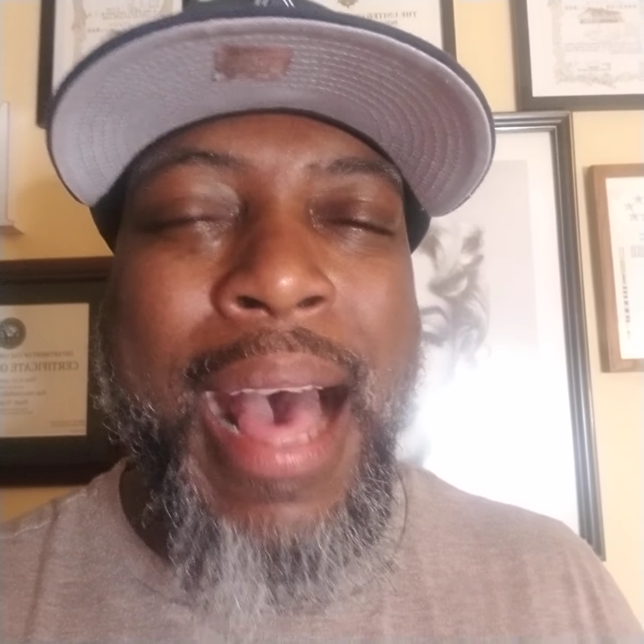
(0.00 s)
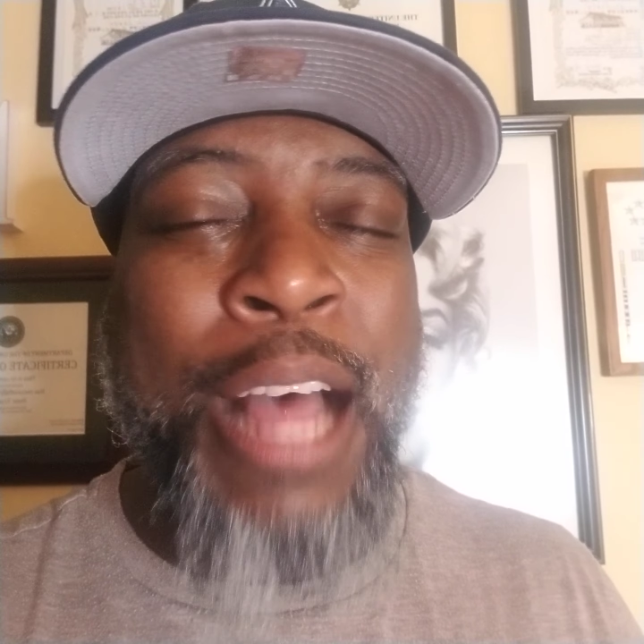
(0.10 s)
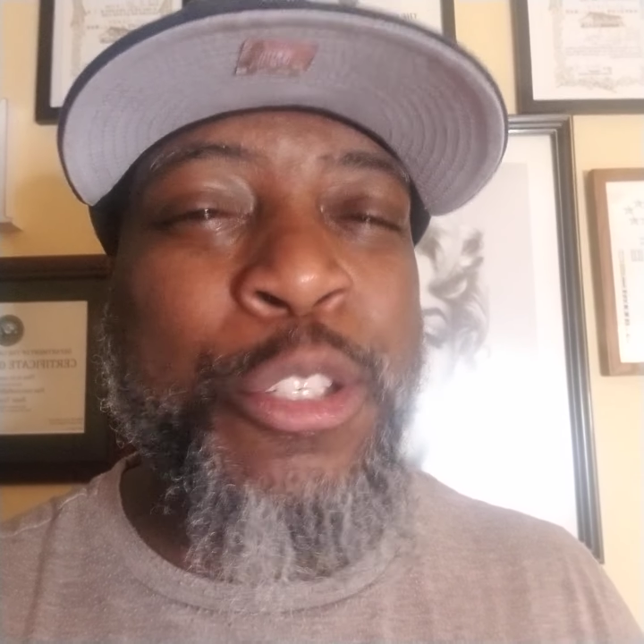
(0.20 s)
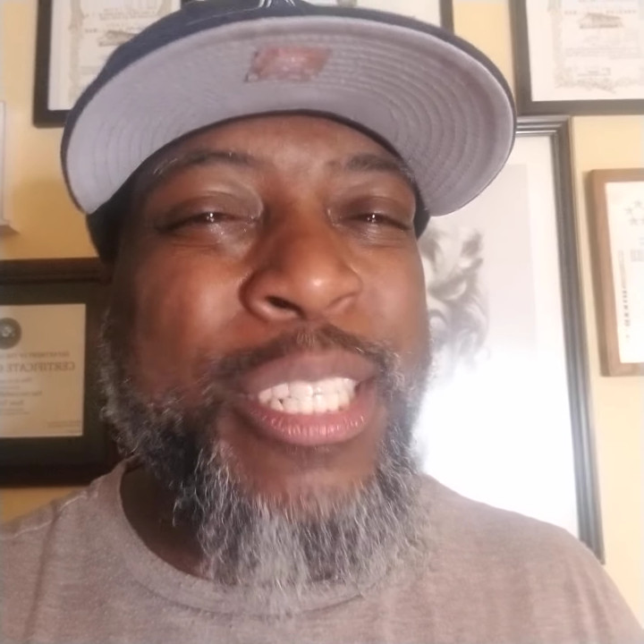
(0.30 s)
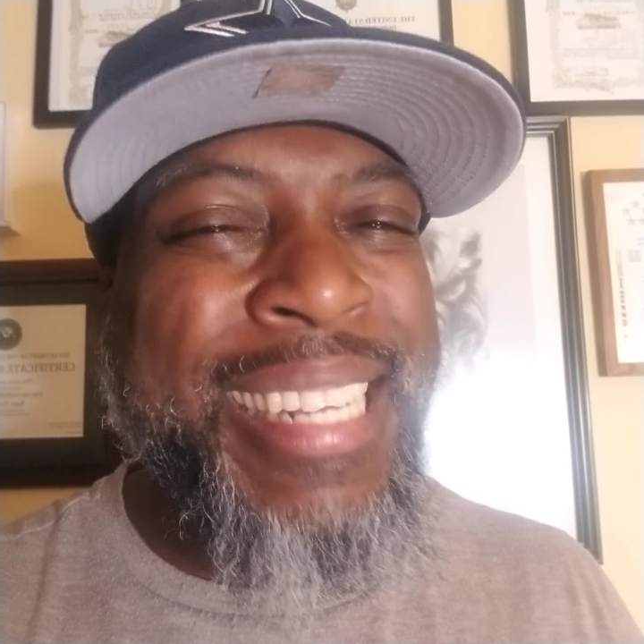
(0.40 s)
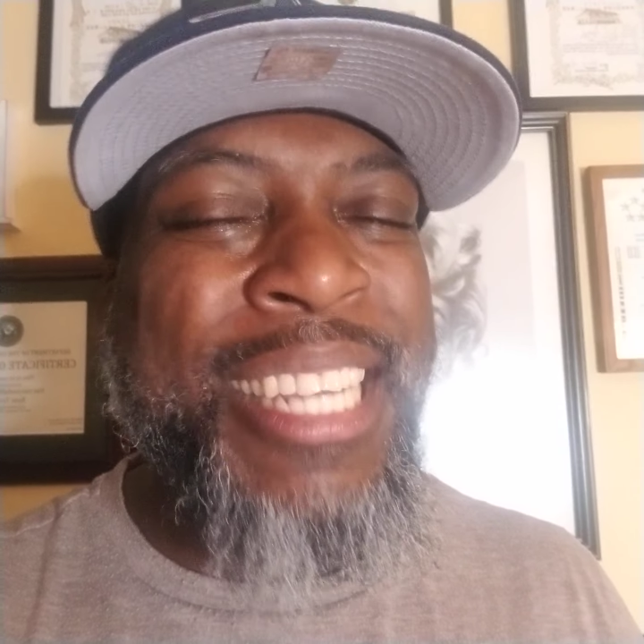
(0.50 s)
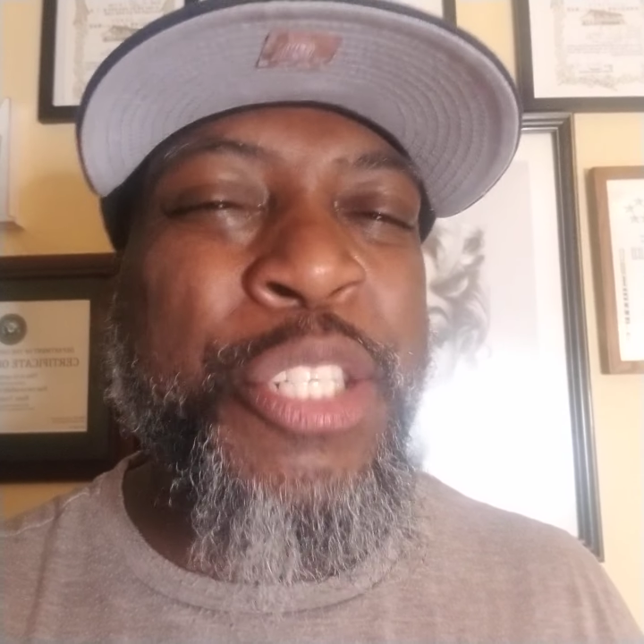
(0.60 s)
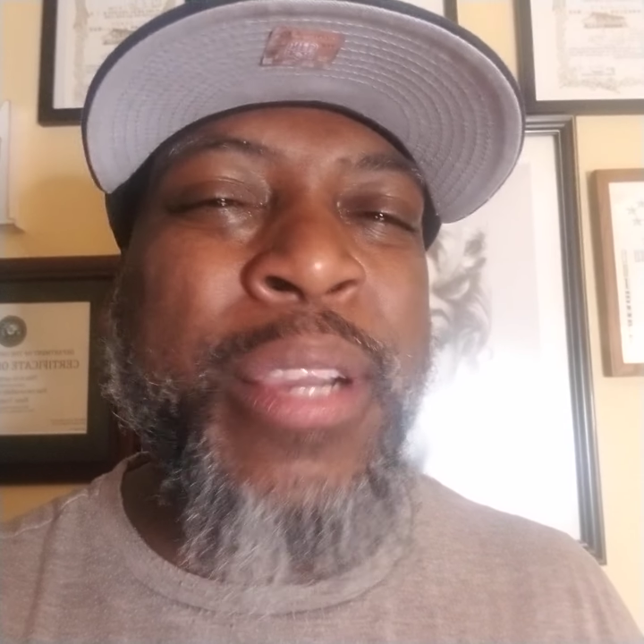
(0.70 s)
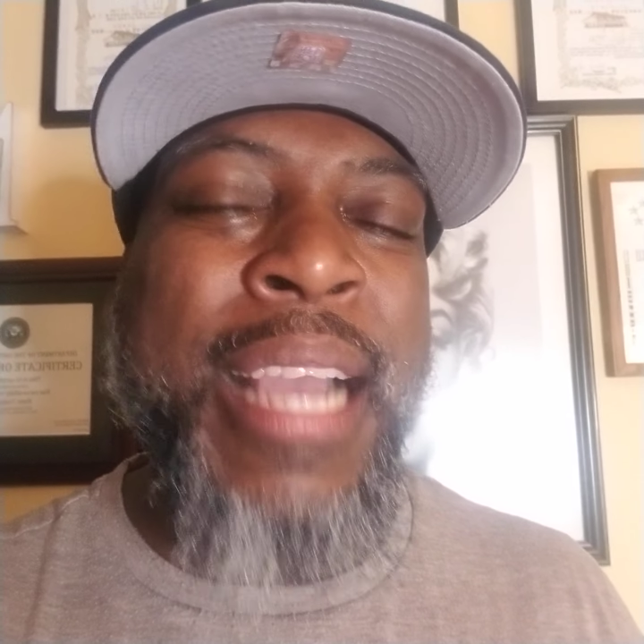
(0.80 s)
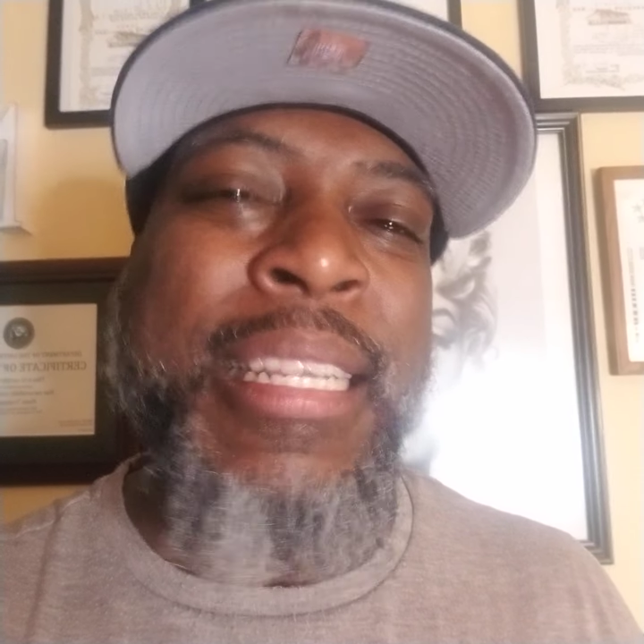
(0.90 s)
I'll
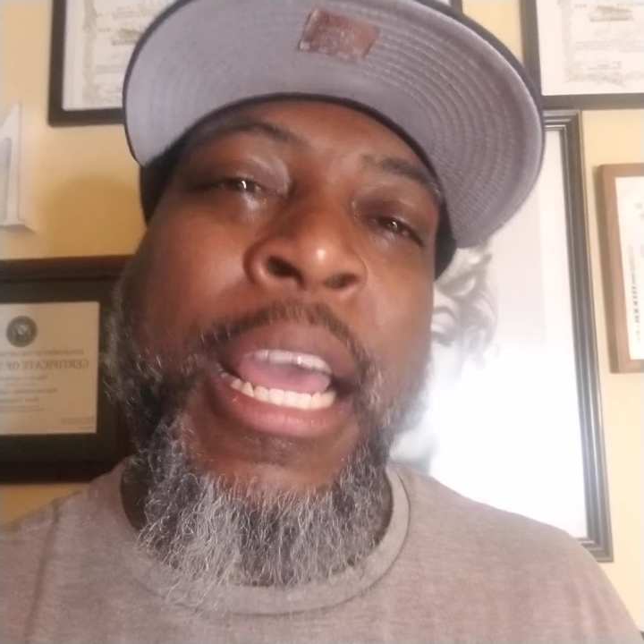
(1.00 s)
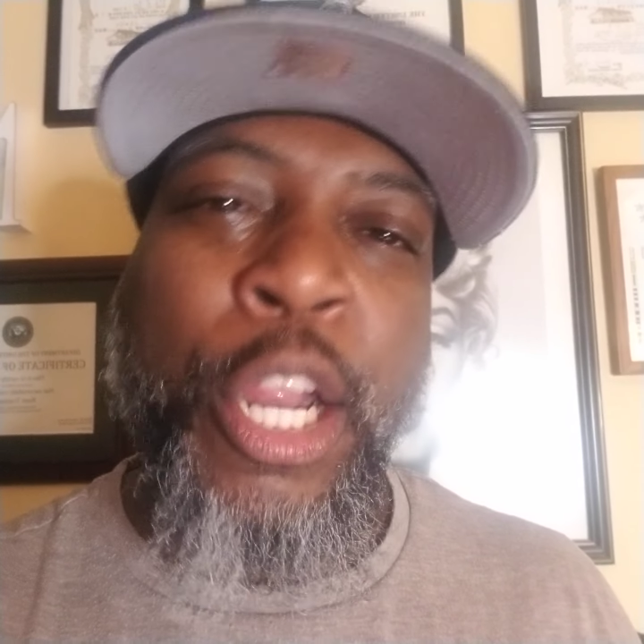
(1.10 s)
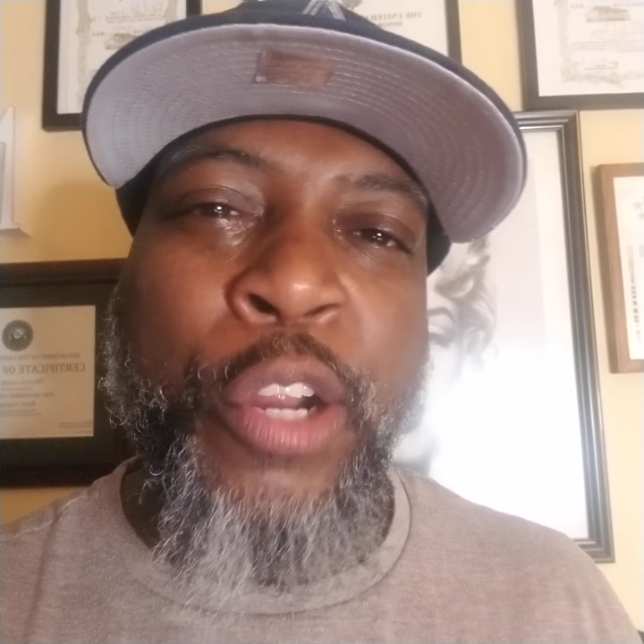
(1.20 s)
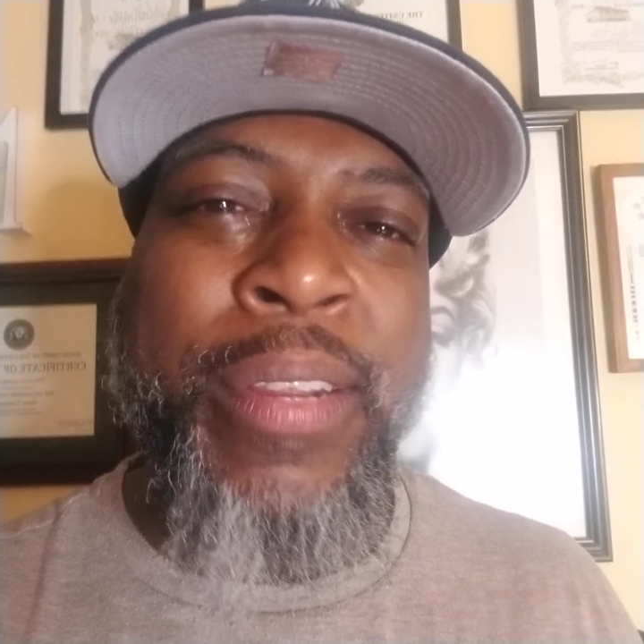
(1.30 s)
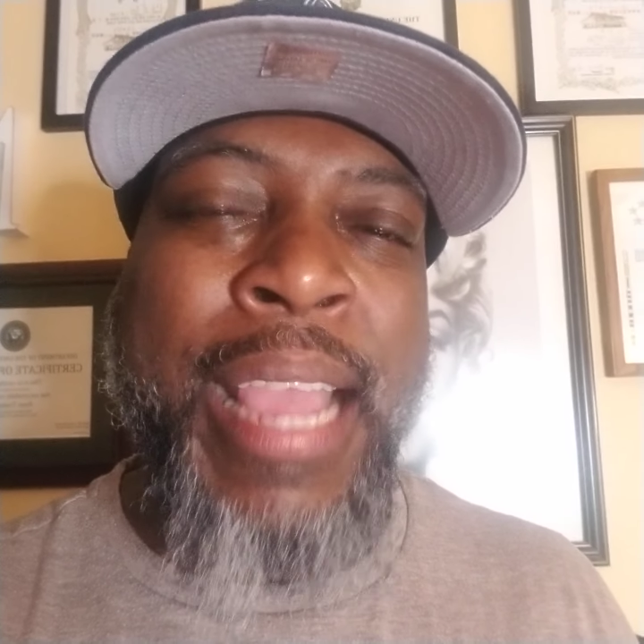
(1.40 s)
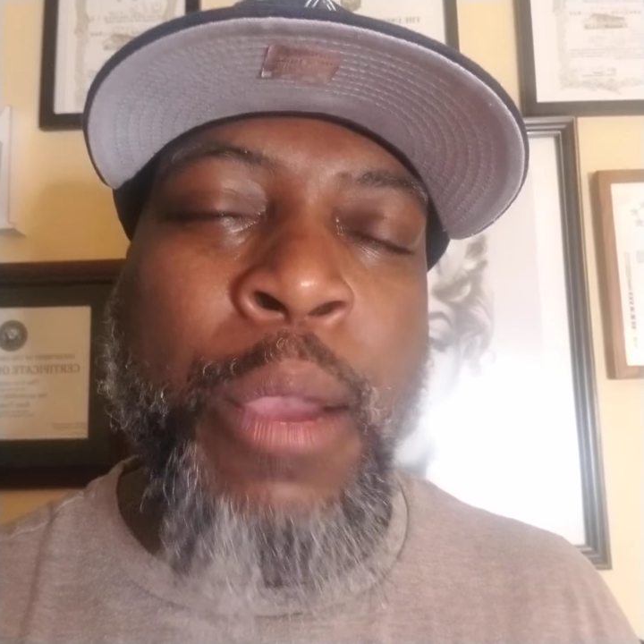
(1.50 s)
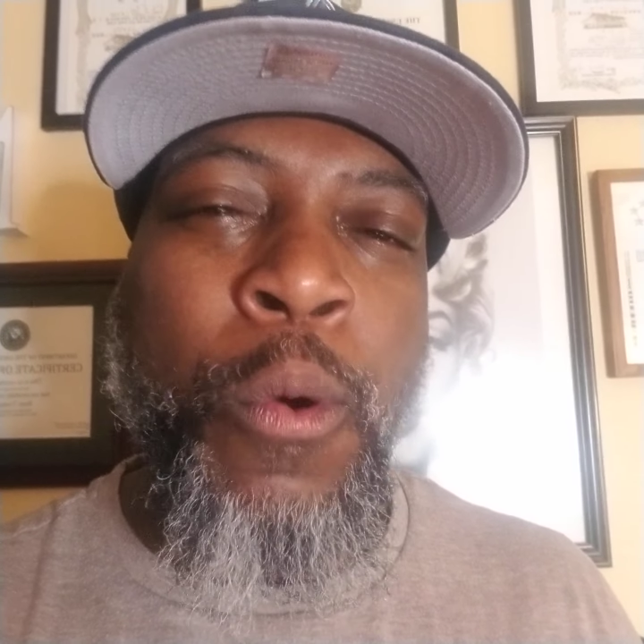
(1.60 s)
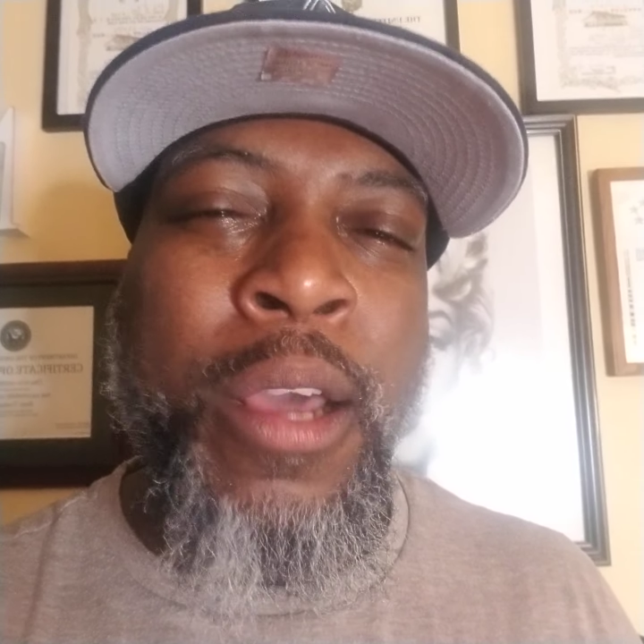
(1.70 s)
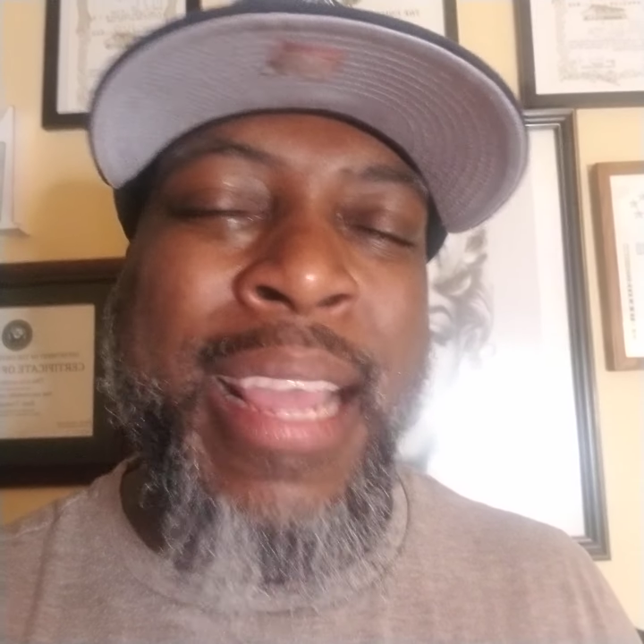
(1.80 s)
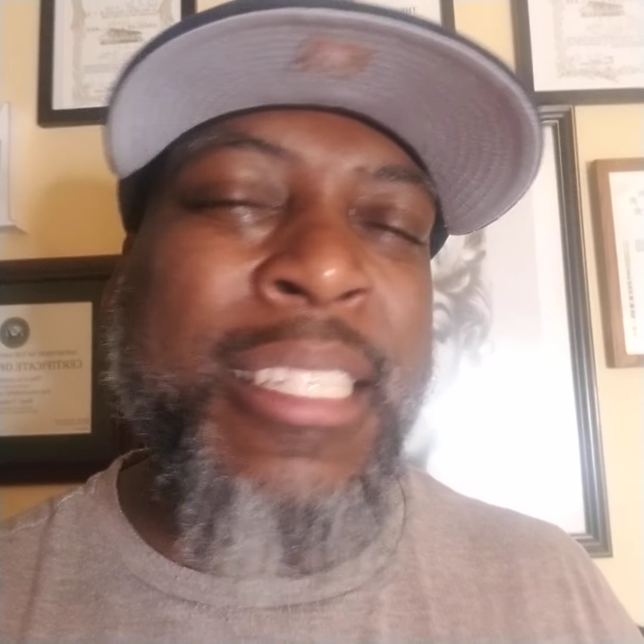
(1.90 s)
teach you guys how to create
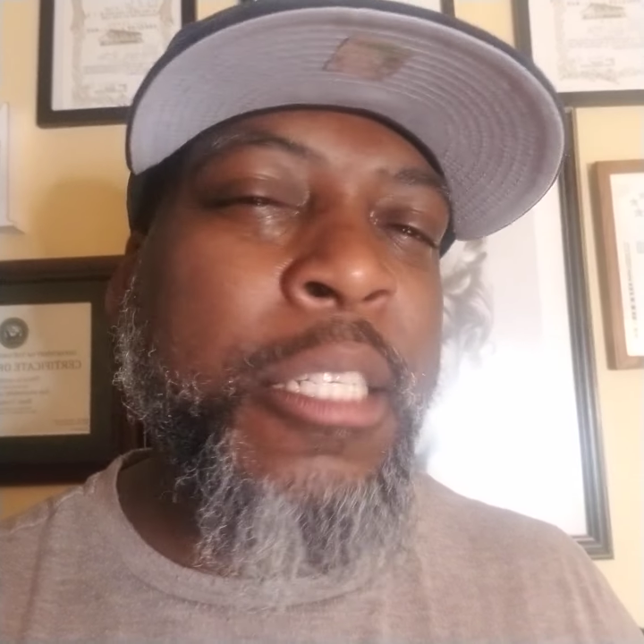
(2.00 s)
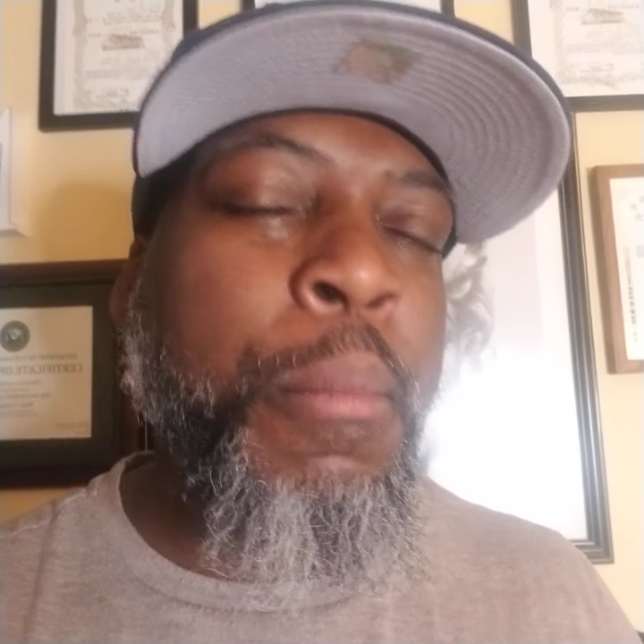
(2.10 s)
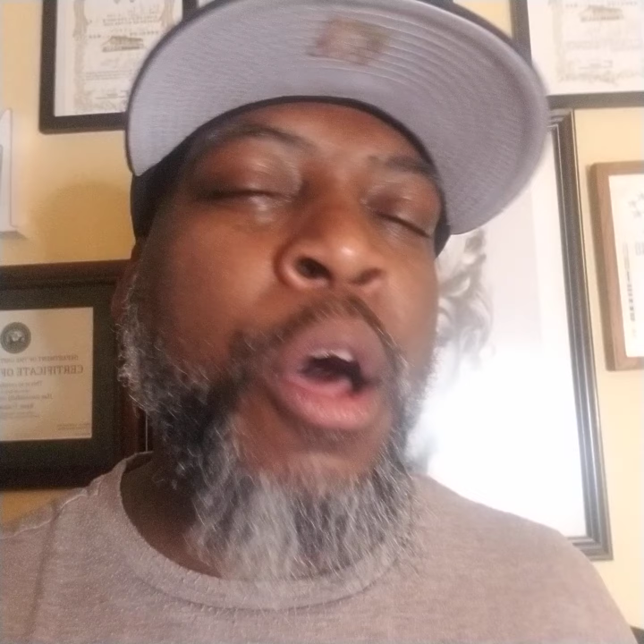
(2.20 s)
one and some